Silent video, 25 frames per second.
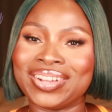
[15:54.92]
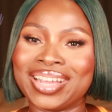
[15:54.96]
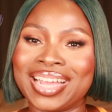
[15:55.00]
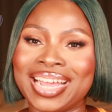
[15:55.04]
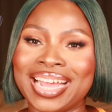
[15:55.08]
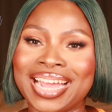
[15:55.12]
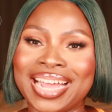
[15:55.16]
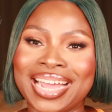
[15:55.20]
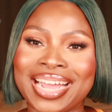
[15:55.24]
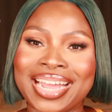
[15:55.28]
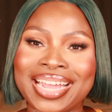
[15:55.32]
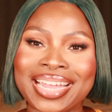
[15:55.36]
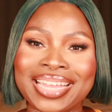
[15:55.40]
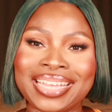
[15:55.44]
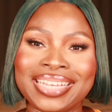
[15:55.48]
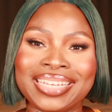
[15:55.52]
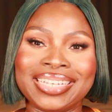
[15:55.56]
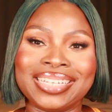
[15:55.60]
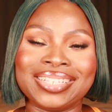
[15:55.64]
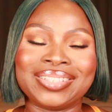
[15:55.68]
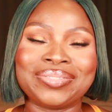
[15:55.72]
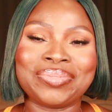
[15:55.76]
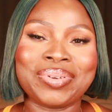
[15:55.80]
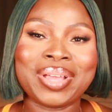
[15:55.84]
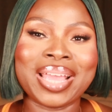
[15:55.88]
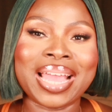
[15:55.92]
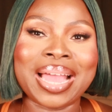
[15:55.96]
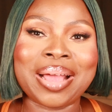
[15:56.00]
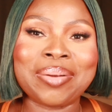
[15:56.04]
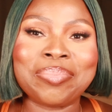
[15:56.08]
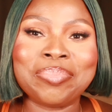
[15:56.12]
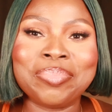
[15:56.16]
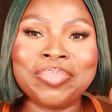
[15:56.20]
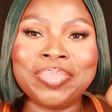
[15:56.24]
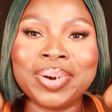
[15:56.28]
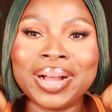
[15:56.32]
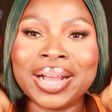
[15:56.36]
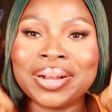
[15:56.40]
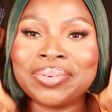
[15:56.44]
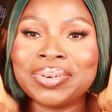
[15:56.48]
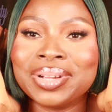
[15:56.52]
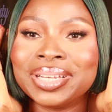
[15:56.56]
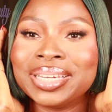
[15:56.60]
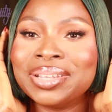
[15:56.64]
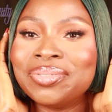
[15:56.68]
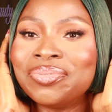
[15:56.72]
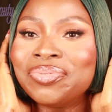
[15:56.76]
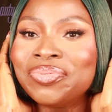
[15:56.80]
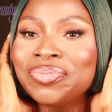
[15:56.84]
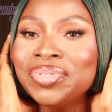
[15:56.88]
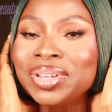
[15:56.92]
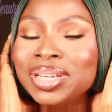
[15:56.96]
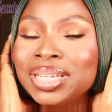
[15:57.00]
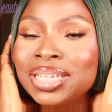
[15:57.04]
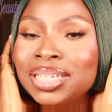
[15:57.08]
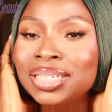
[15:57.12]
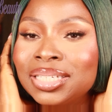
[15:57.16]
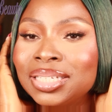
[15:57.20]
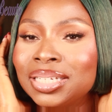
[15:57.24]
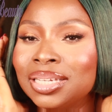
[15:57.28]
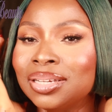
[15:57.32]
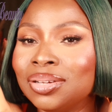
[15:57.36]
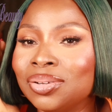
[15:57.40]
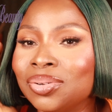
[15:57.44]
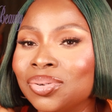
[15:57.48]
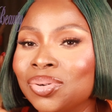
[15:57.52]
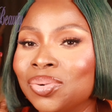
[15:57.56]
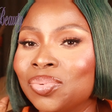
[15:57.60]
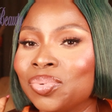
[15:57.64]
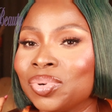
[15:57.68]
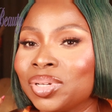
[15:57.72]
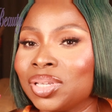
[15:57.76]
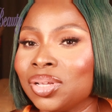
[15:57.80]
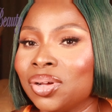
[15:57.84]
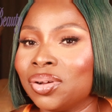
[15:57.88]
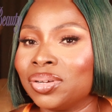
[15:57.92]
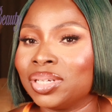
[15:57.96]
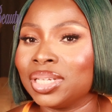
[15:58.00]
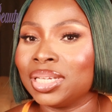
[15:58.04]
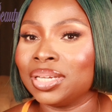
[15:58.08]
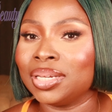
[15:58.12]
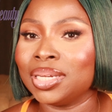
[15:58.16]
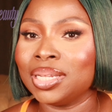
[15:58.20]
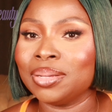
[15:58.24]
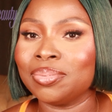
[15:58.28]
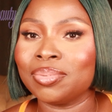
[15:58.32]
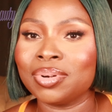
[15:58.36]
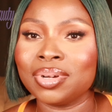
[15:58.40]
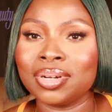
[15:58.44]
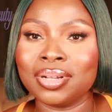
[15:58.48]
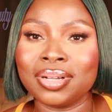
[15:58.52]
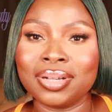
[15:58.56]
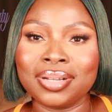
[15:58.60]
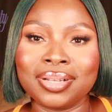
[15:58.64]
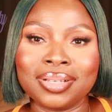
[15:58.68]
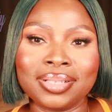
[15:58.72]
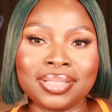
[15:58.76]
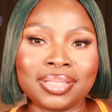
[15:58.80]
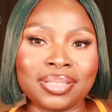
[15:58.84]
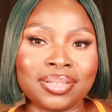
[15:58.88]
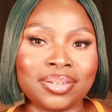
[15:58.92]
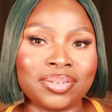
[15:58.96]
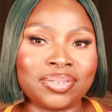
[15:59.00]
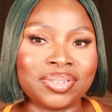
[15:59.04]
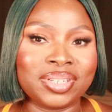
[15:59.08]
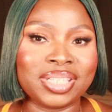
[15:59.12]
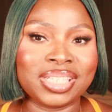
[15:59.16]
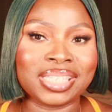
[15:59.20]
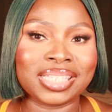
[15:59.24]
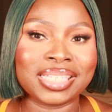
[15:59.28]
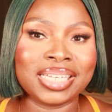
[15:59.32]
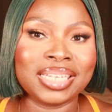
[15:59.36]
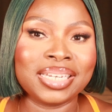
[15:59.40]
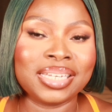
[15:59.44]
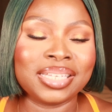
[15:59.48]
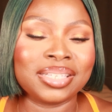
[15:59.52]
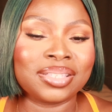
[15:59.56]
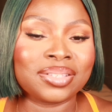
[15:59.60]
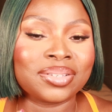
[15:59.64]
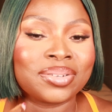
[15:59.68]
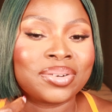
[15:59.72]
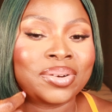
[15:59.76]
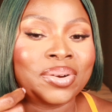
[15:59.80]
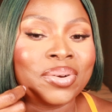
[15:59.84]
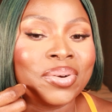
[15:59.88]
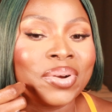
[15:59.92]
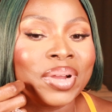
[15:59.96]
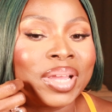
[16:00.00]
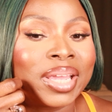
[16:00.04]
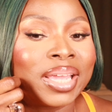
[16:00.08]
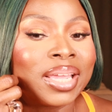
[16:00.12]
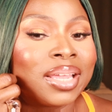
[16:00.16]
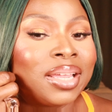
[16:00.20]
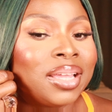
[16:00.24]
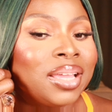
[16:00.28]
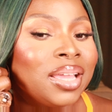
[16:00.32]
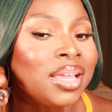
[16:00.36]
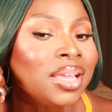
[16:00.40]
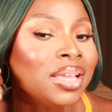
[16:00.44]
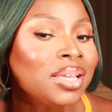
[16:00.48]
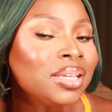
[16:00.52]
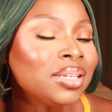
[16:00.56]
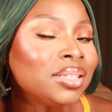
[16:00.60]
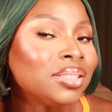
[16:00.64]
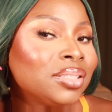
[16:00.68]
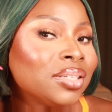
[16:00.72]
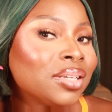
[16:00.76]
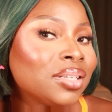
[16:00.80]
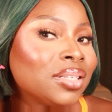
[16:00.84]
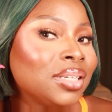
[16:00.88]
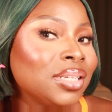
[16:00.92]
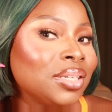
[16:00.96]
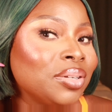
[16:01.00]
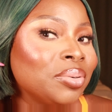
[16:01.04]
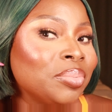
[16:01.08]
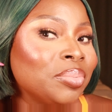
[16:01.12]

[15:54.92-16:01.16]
guys we are back with the finishing look with all the lip gloss you know the skin is glowing in just a